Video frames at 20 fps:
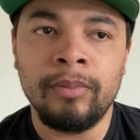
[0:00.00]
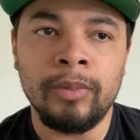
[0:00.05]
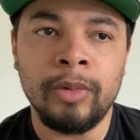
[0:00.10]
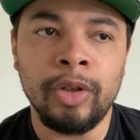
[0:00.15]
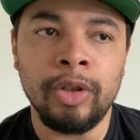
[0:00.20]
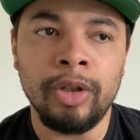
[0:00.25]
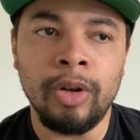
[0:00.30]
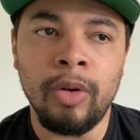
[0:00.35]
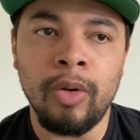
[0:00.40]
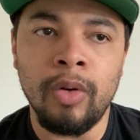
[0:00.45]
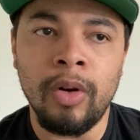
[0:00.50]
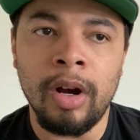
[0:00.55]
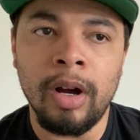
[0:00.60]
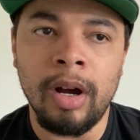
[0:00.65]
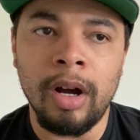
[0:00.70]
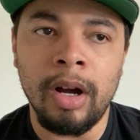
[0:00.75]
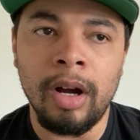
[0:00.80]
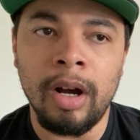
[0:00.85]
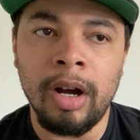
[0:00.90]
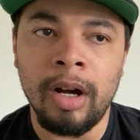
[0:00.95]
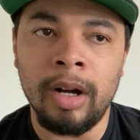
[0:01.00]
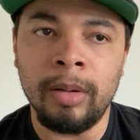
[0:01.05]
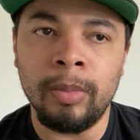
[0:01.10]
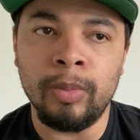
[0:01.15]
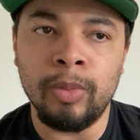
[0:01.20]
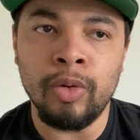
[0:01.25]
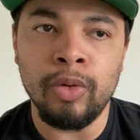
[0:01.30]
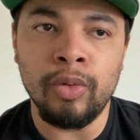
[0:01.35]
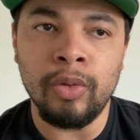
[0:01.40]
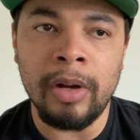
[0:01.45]
You know,
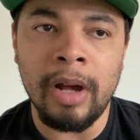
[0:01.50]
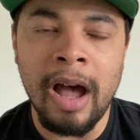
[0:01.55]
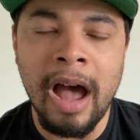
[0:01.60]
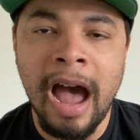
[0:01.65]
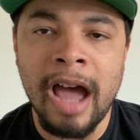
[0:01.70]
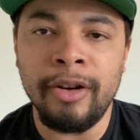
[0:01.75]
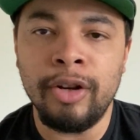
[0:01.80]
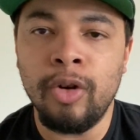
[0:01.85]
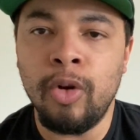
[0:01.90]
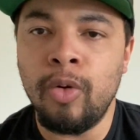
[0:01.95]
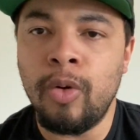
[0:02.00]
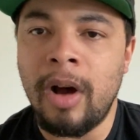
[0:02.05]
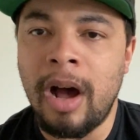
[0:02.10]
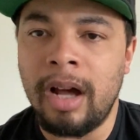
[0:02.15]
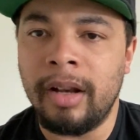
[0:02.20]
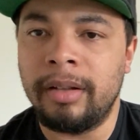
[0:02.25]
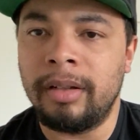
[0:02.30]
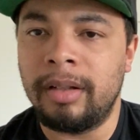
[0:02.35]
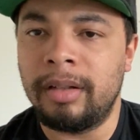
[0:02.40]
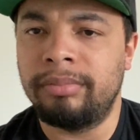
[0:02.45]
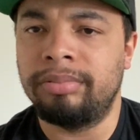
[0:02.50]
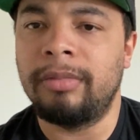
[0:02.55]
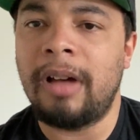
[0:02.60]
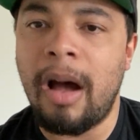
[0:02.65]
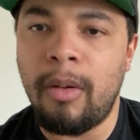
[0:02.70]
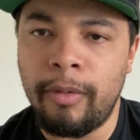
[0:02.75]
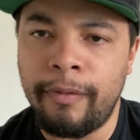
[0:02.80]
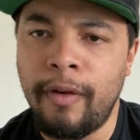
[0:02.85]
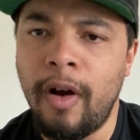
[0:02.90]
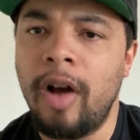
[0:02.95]
who I know
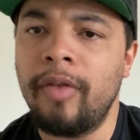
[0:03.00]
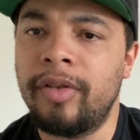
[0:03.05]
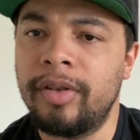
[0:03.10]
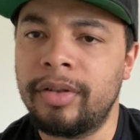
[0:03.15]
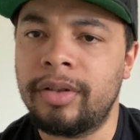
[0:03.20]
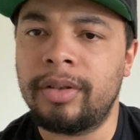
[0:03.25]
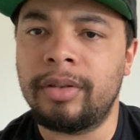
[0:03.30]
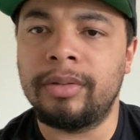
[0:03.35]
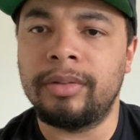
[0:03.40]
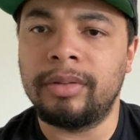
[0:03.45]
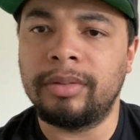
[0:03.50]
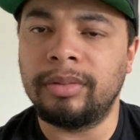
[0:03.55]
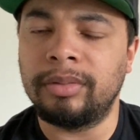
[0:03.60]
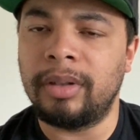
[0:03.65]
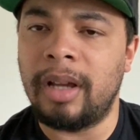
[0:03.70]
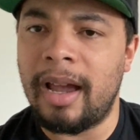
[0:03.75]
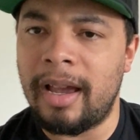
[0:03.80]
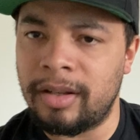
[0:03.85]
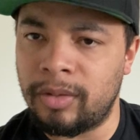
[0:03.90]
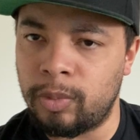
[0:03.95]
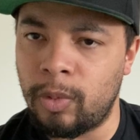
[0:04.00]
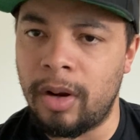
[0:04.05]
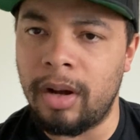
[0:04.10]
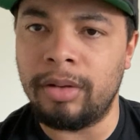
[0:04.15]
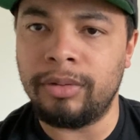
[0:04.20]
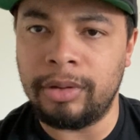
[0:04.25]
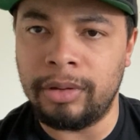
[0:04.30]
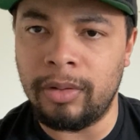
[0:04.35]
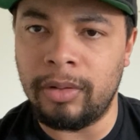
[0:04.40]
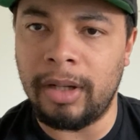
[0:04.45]
our fathers as
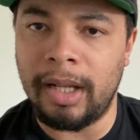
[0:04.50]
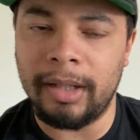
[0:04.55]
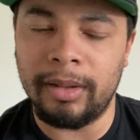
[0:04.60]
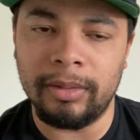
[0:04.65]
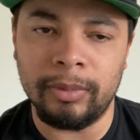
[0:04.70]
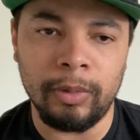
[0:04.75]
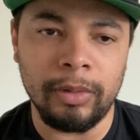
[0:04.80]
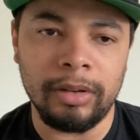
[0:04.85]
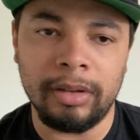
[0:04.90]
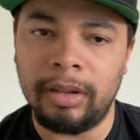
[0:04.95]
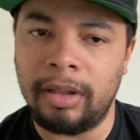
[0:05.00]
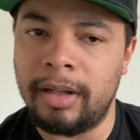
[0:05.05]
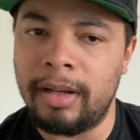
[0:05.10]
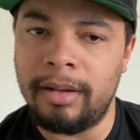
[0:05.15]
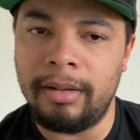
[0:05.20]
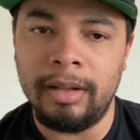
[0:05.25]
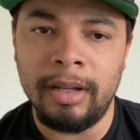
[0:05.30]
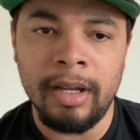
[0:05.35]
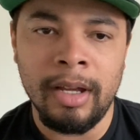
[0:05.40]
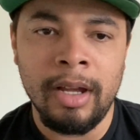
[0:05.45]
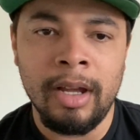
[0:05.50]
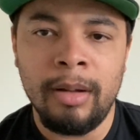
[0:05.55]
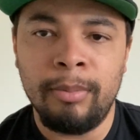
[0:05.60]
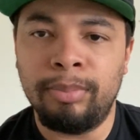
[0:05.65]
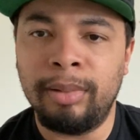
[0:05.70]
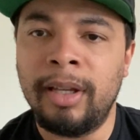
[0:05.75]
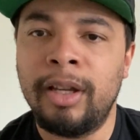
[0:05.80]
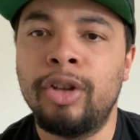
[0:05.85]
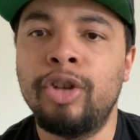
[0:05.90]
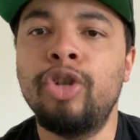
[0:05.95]
well. You know, like they
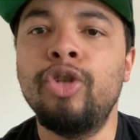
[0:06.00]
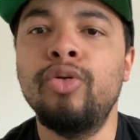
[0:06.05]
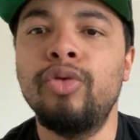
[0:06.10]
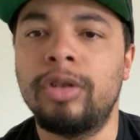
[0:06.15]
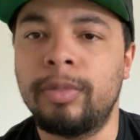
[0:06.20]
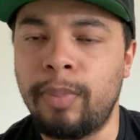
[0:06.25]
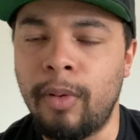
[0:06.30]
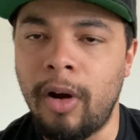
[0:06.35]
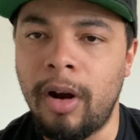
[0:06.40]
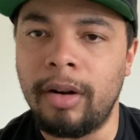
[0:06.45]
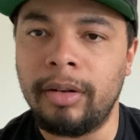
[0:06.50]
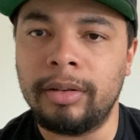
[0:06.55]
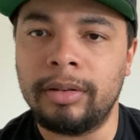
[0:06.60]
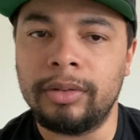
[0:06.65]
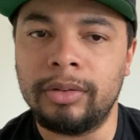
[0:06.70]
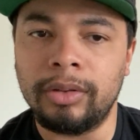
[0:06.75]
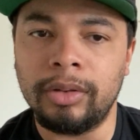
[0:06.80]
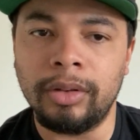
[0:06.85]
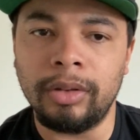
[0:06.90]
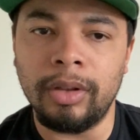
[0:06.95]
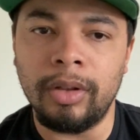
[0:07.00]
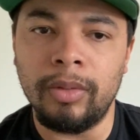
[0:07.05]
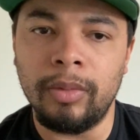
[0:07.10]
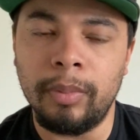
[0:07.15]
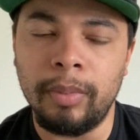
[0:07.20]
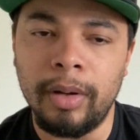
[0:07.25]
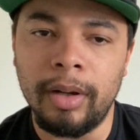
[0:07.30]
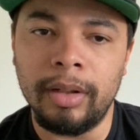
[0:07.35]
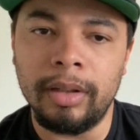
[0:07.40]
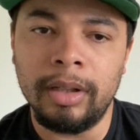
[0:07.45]
play a huge part. You know,
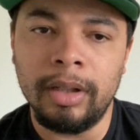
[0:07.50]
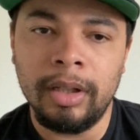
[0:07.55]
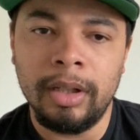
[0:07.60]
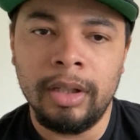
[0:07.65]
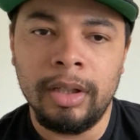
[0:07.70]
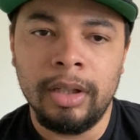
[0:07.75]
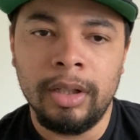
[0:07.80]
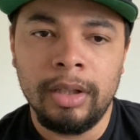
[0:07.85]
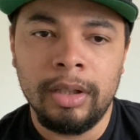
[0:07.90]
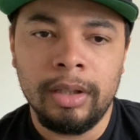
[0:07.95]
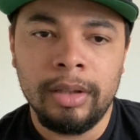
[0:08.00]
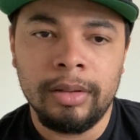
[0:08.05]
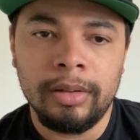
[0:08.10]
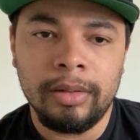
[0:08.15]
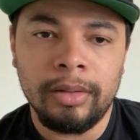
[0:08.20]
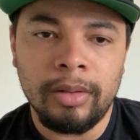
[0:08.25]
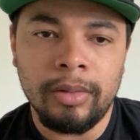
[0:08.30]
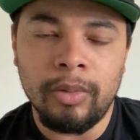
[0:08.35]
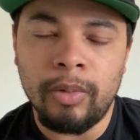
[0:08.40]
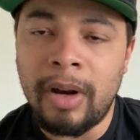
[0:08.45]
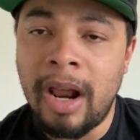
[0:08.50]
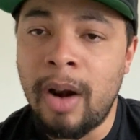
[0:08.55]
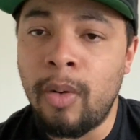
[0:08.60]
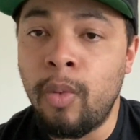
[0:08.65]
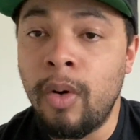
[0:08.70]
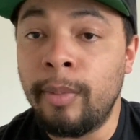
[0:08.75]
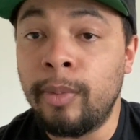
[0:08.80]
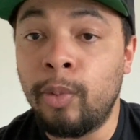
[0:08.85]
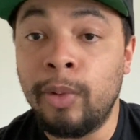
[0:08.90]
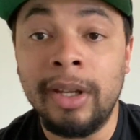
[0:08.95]
but without a
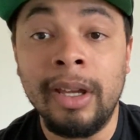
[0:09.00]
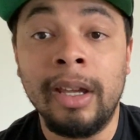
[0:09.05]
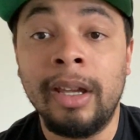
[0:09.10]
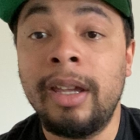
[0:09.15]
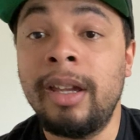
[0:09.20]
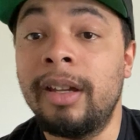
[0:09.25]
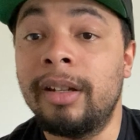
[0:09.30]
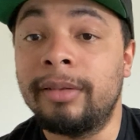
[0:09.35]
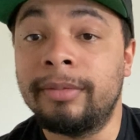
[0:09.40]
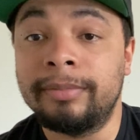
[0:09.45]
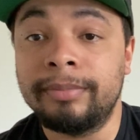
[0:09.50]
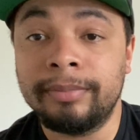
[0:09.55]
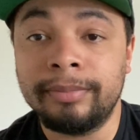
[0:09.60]
woman, we ain't here.